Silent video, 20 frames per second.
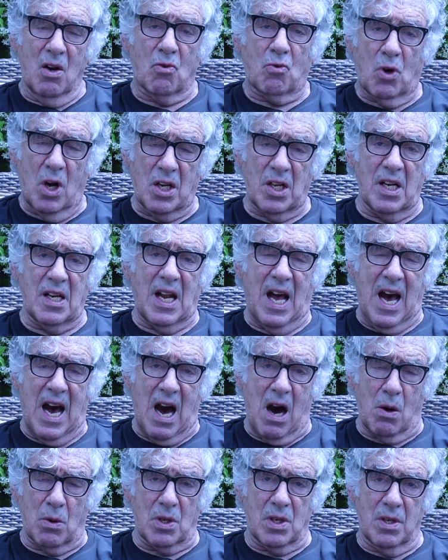run it
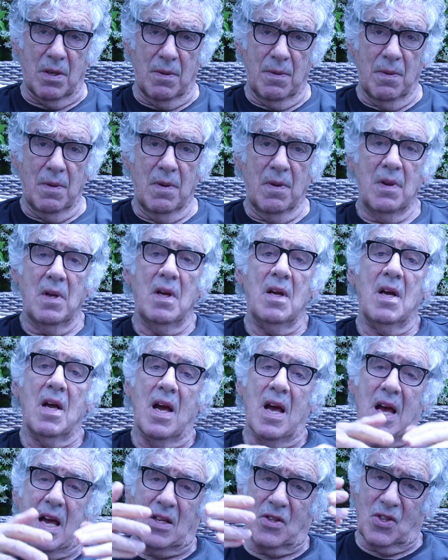out
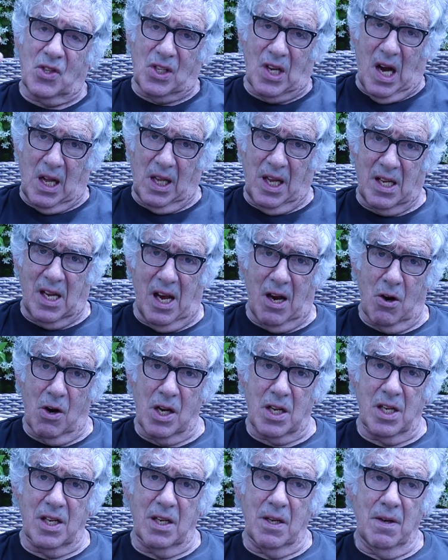in
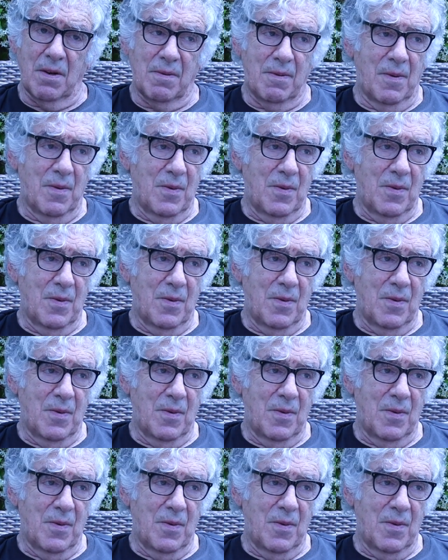solidarity.